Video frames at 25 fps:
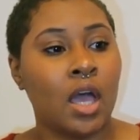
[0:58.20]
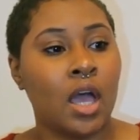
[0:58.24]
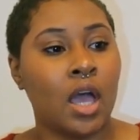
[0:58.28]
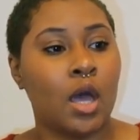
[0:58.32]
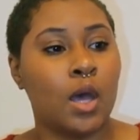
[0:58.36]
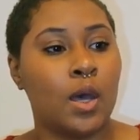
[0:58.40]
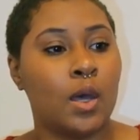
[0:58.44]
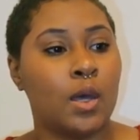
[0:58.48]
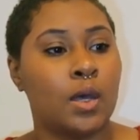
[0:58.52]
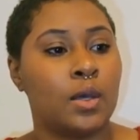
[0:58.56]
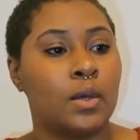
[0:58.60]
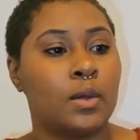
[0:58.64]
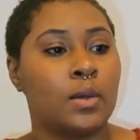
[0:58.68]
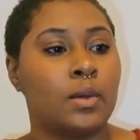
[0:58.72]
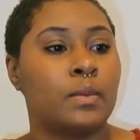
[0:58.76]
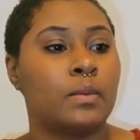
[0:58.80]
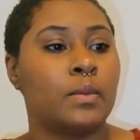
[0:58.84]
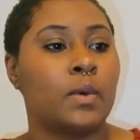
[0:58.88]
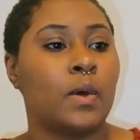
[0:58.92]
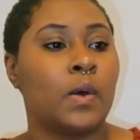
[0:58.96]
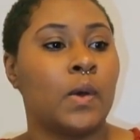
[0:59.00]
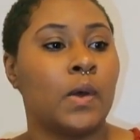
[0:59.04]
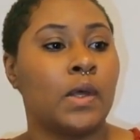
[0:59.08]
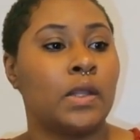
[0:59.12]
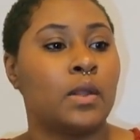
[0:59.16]

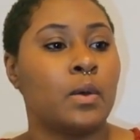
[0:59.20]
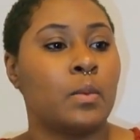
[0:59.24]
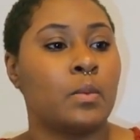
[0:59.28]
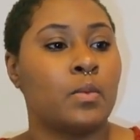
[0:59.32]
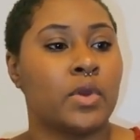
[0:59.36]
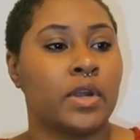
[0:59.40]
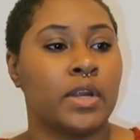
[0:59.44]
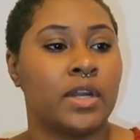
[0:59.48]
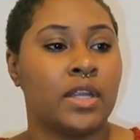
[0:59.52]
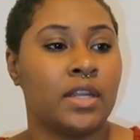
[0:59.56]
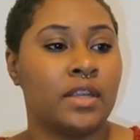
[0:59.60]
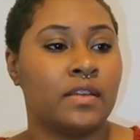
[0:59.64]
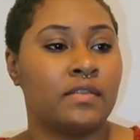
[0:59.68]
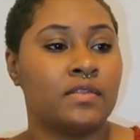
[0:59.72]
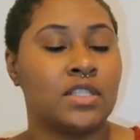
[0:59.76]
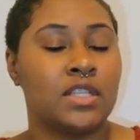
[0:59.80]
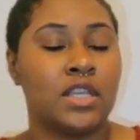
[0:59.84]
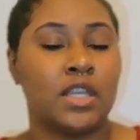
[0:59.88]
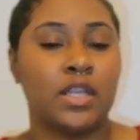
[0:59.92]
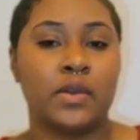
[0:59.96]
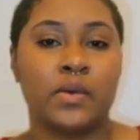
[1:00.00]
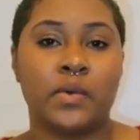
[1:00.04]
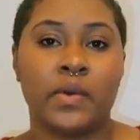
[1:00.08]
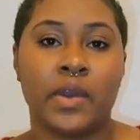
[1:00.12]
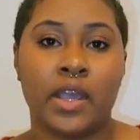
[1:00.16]
on the morning of
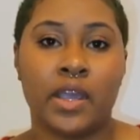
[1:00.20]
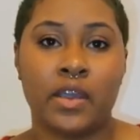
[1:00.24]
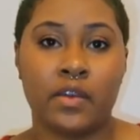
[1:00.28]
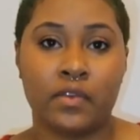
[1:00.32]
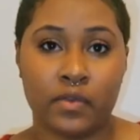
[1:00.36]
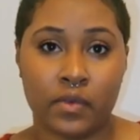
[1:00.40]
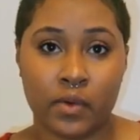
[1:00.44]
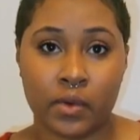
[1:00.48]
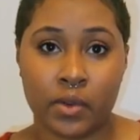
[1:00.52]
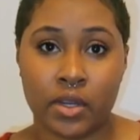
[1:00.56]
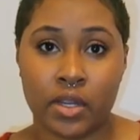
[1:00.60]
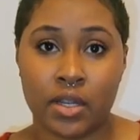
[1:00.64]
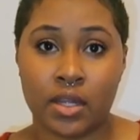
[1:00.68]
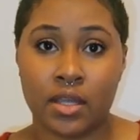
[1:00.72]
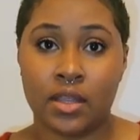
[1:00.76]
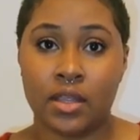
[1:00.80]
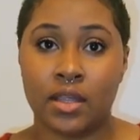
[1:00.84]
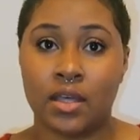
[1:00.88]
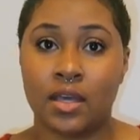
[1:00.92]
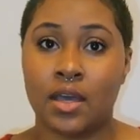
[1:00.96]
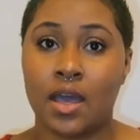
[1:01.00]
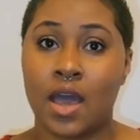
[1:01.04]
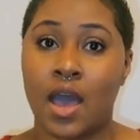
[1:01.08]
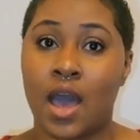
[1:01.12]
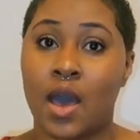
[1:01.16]
January 4th,
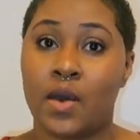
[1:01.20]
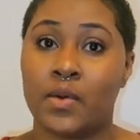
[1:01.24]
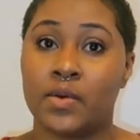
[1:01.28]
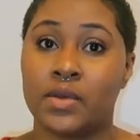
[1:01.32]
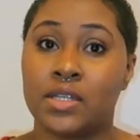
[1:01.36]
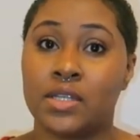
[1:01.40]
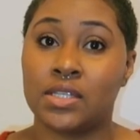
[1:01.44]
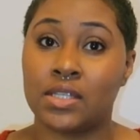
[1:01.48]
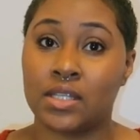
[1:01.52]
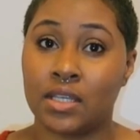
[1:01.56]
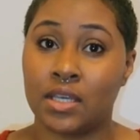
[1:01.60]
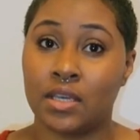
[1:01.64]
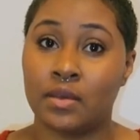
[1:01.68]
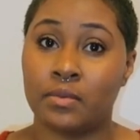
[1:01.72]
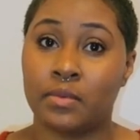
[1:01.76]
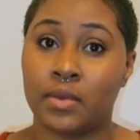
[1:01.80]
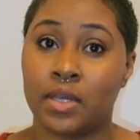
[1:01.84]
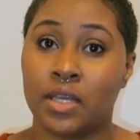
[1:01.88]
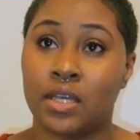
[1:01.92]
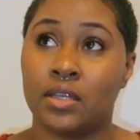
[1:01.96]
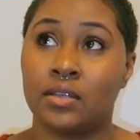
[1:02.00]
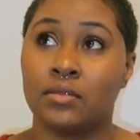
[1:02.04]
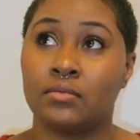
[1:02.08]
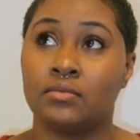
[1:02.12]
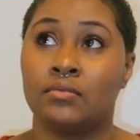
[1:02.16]
I
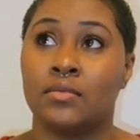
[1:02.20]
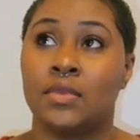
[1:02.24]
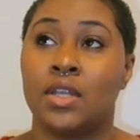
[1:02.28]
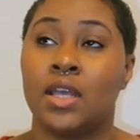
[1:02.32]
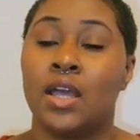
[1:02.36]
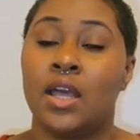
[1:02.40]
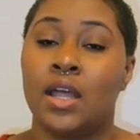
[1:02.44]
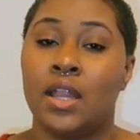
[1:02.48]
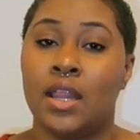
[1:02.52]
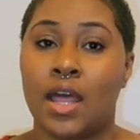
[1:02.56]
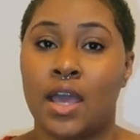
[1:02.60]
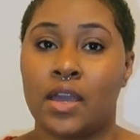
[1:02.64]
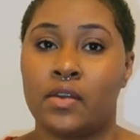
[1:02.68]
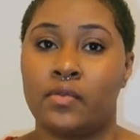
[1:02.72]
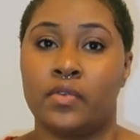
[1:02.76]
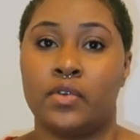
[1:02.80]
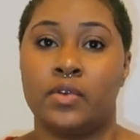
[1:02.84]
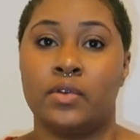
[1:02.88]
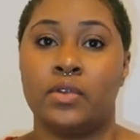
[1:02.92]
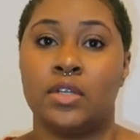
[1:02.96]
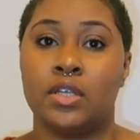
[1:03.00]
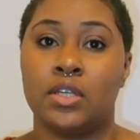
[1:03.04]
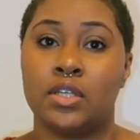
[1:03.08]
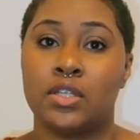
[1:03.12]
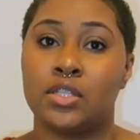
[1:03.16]
sleeping like
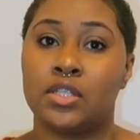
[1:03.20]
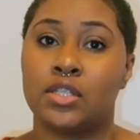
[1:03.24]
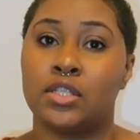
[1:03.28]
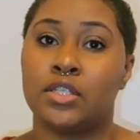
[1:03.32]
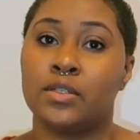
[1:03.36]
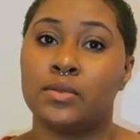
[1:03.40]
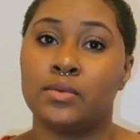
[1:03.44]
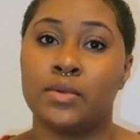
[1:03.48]
real niggas do.